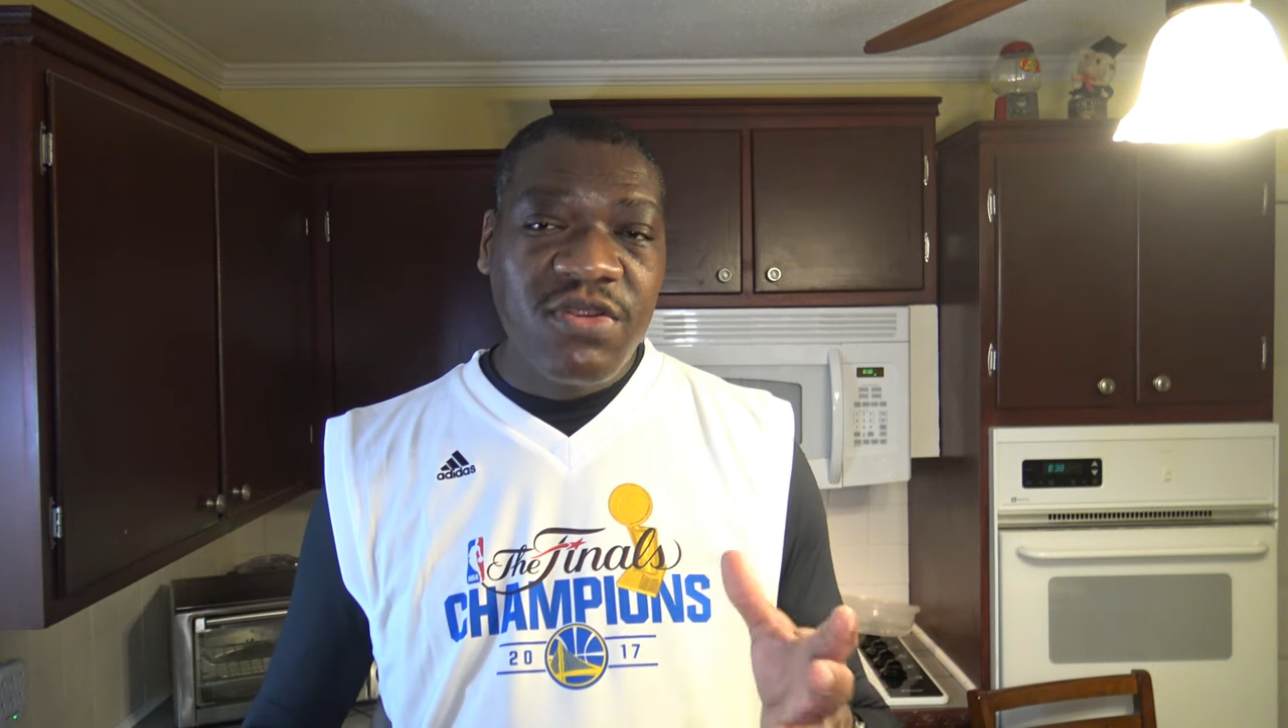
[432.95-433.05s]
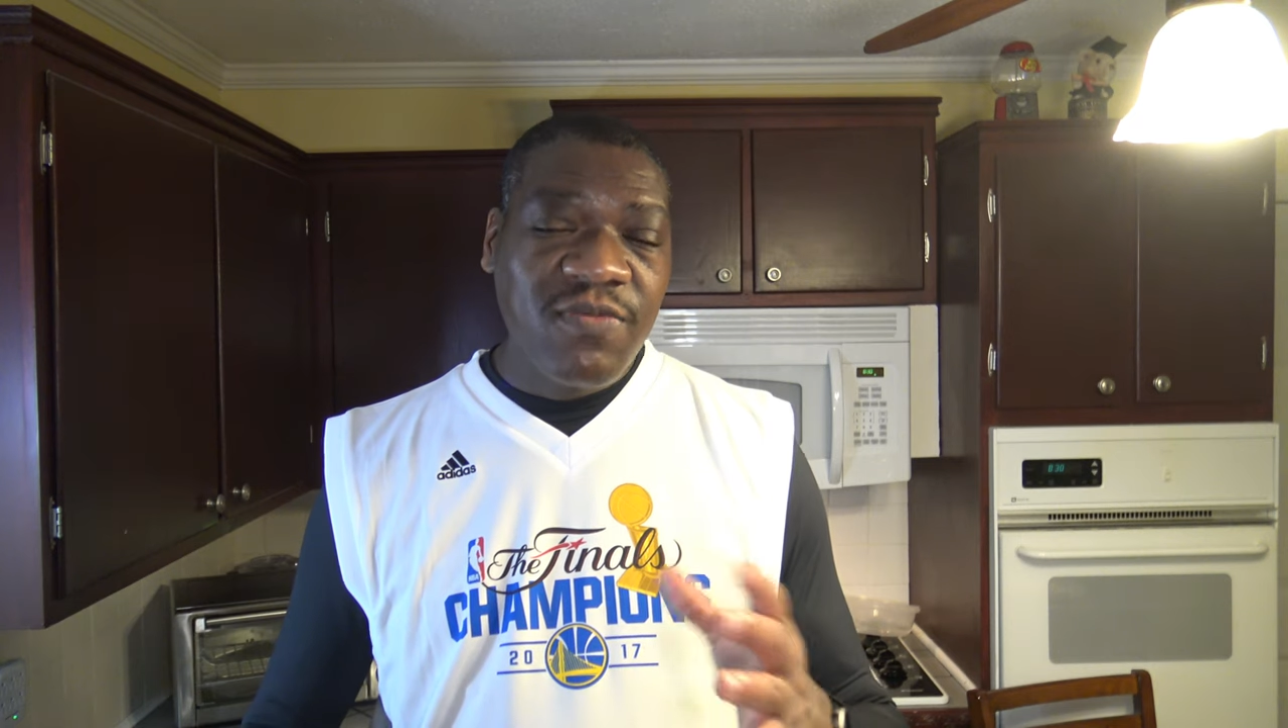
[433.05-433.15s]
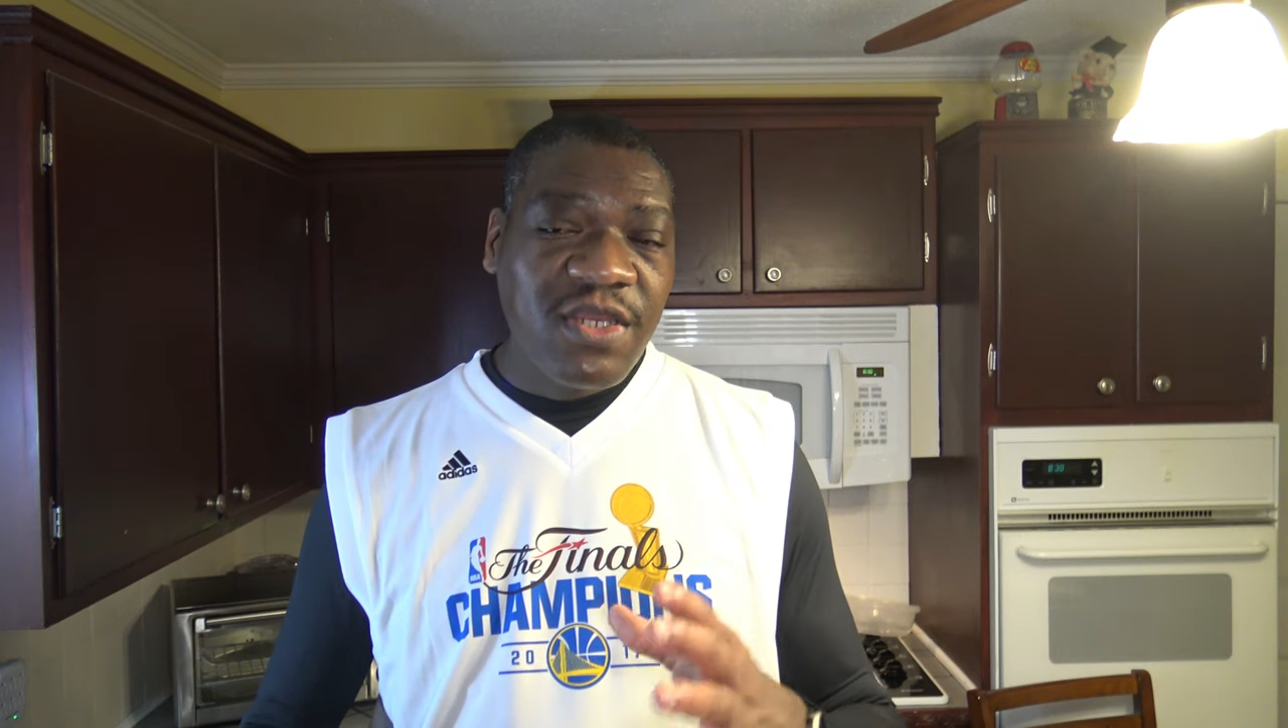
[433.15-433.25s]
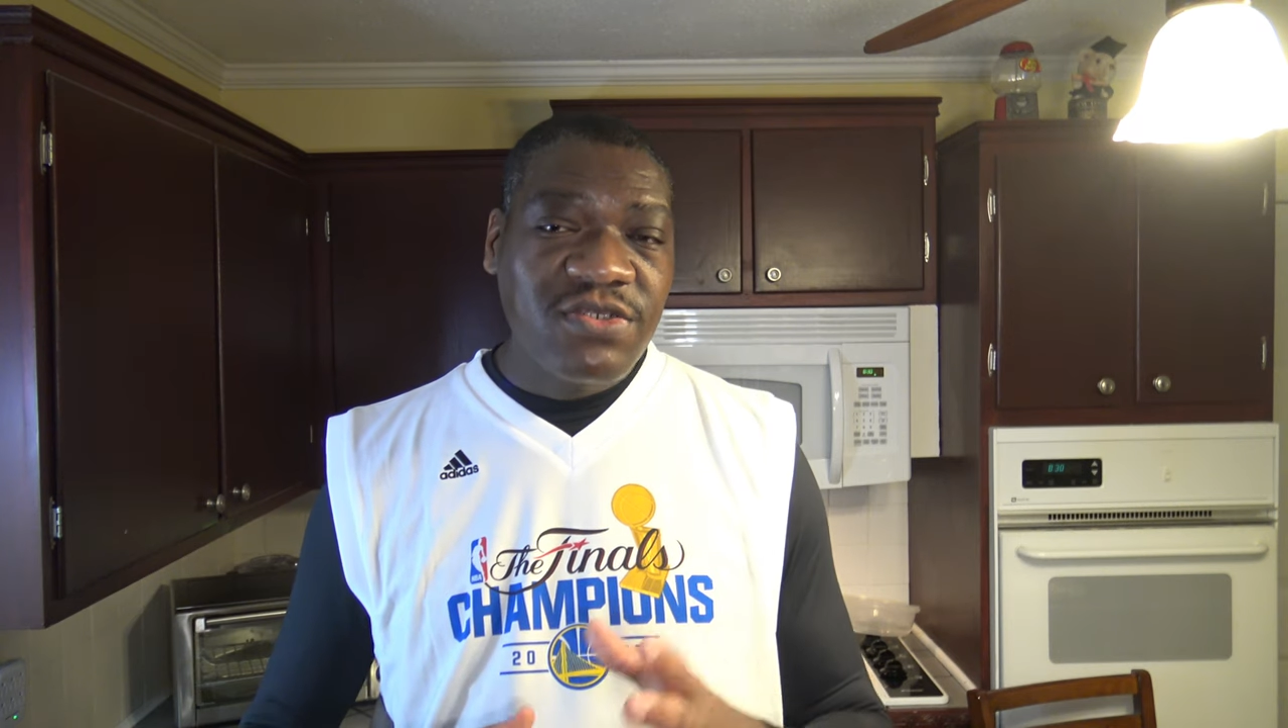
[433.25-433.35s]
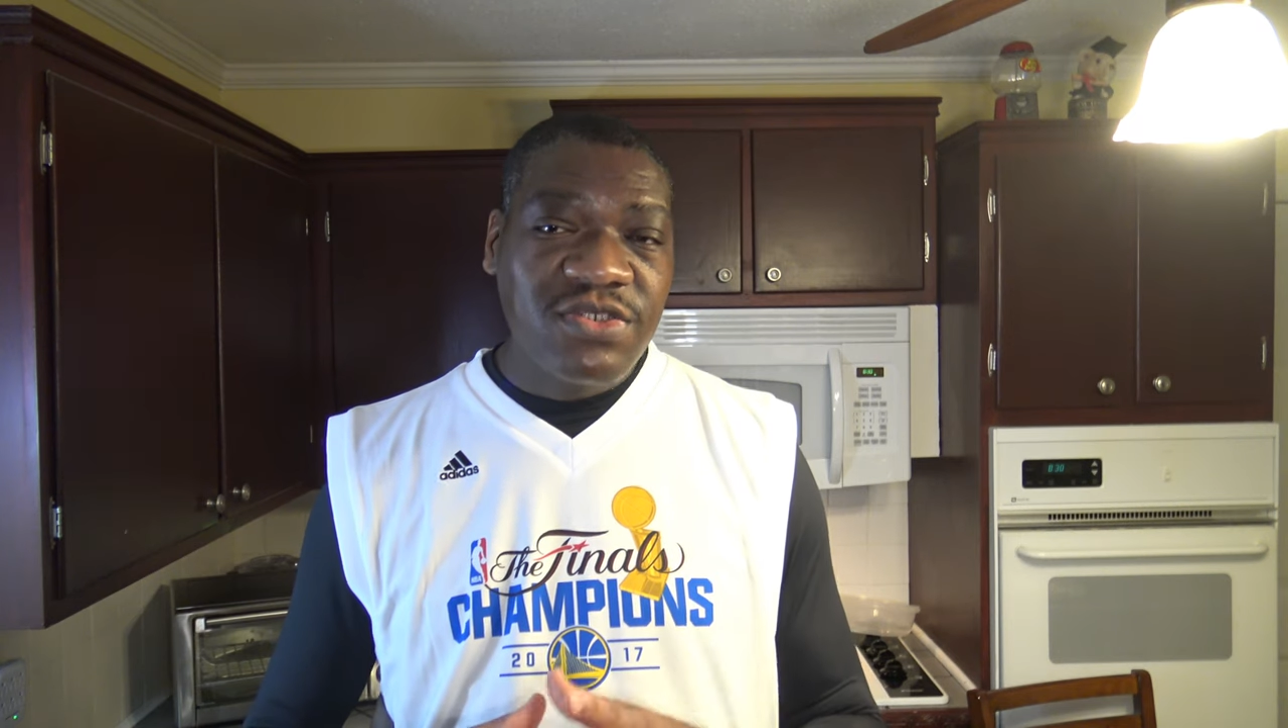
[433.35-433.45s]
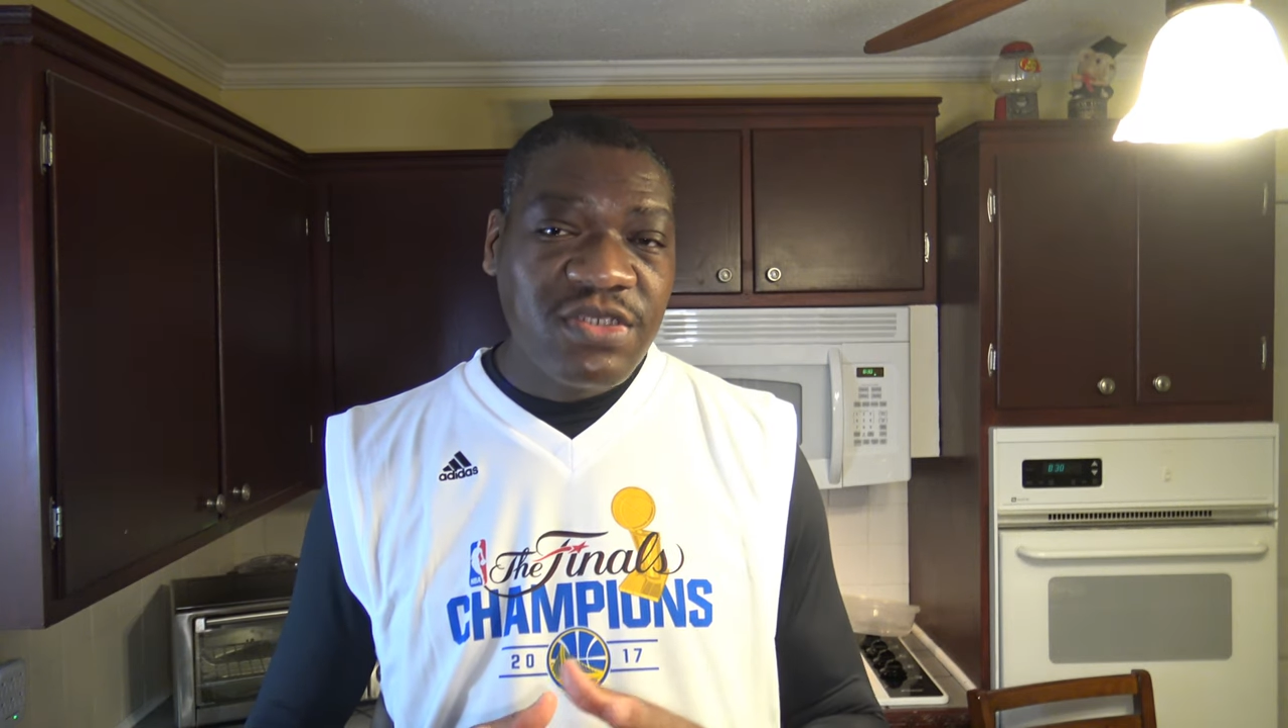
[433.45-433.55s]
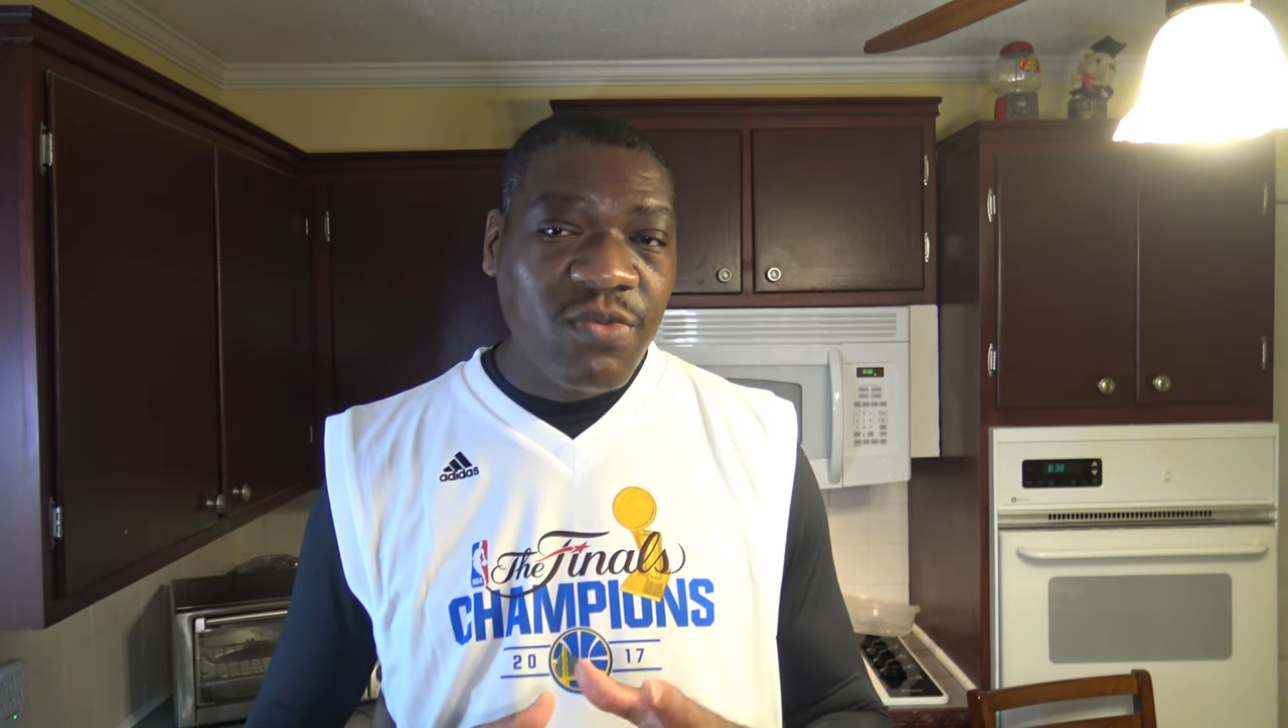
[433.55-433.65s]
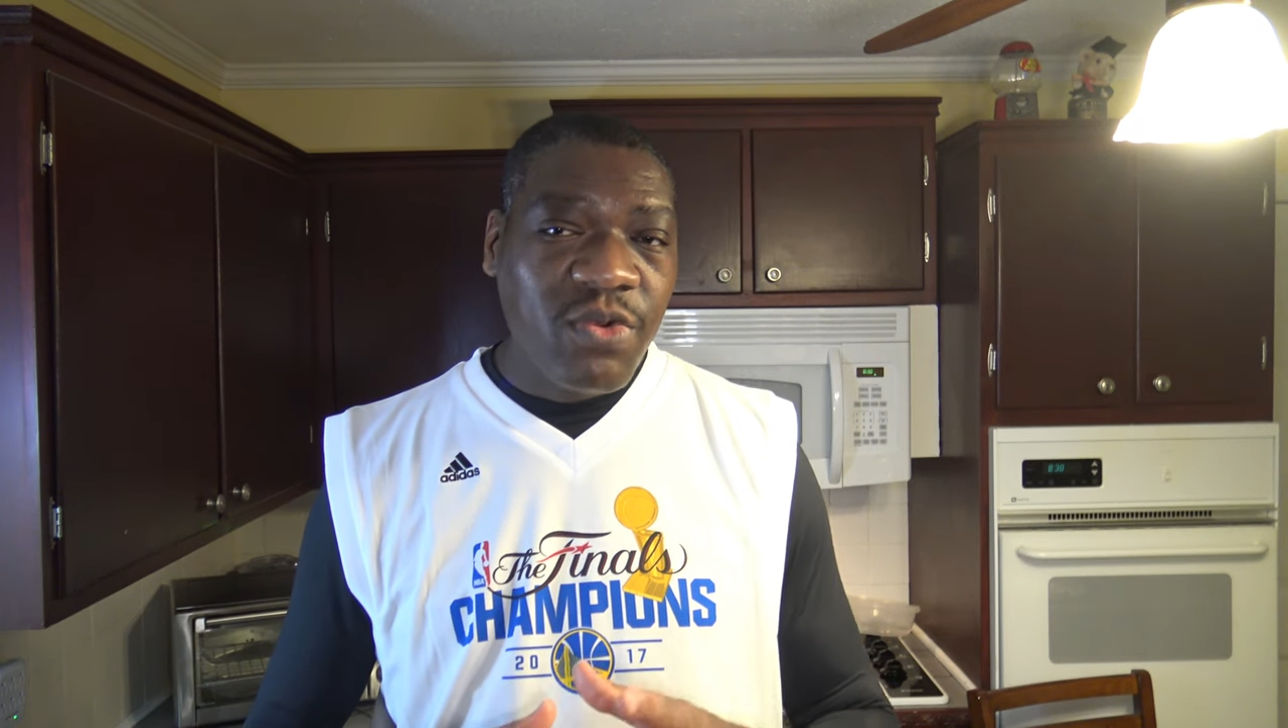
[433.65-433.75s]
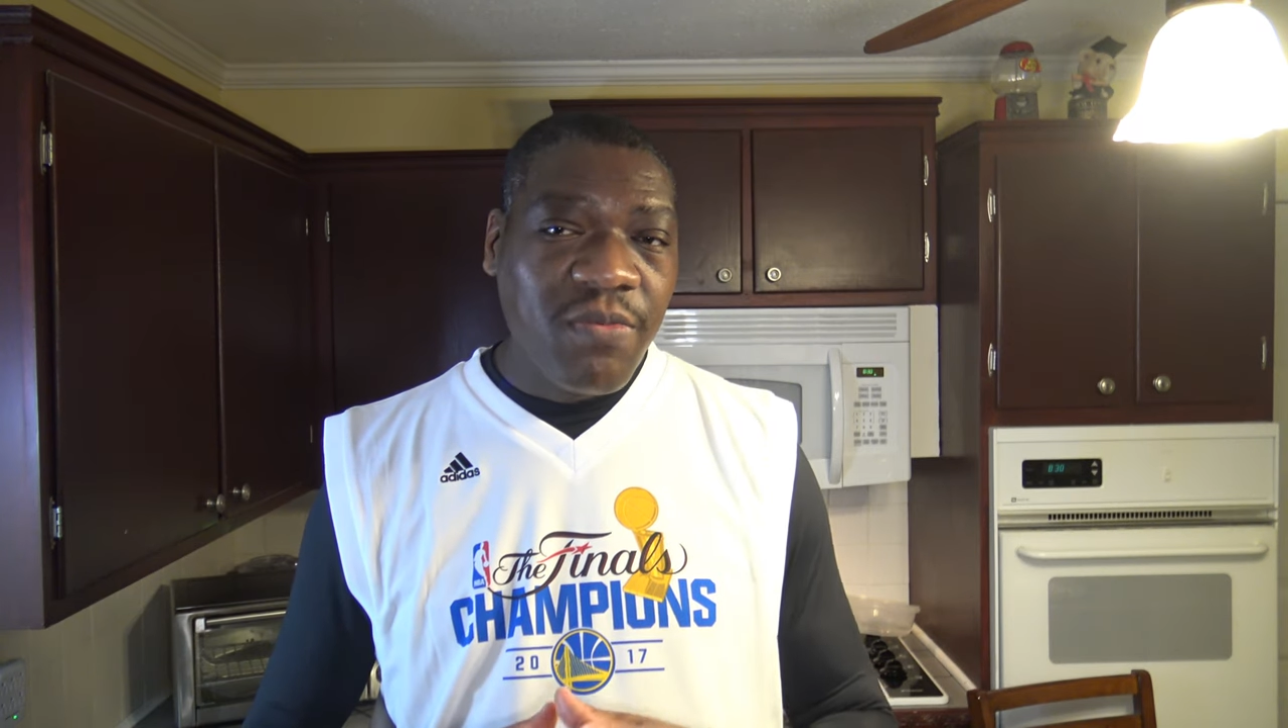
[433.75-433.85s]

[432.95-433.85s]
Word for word: minutes or somewhere